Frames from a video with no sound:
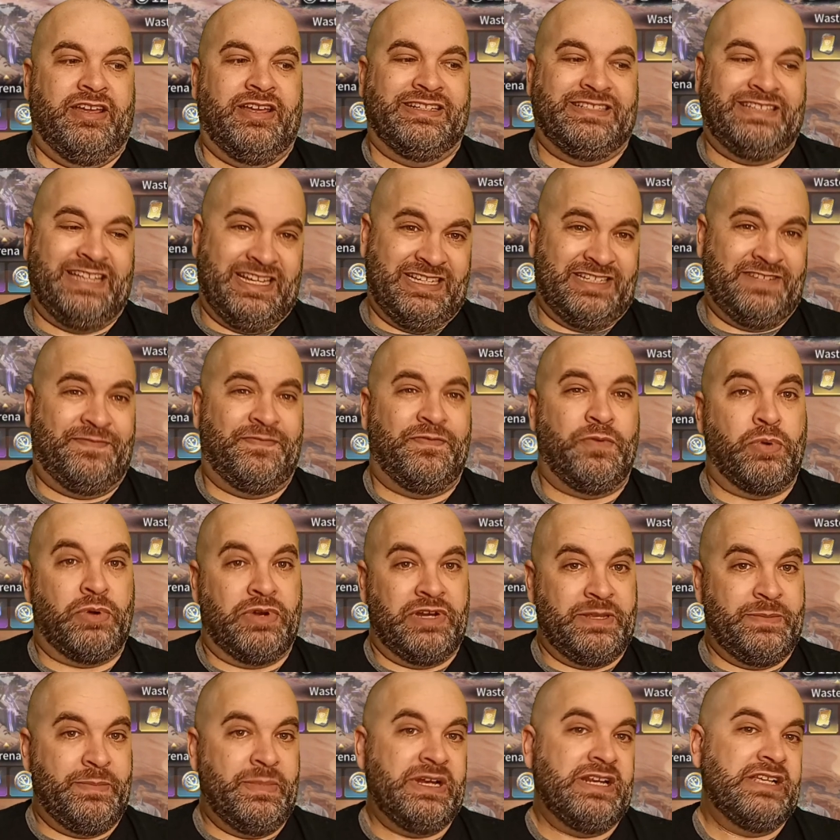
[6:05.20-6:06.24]
It takes
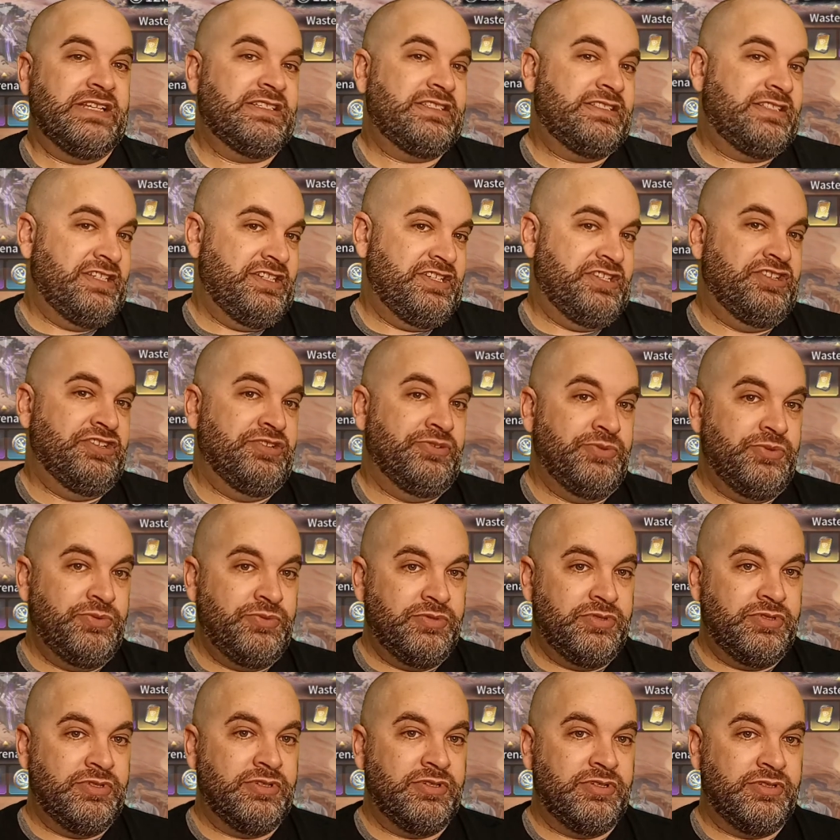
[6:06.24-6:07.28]
40 minutes to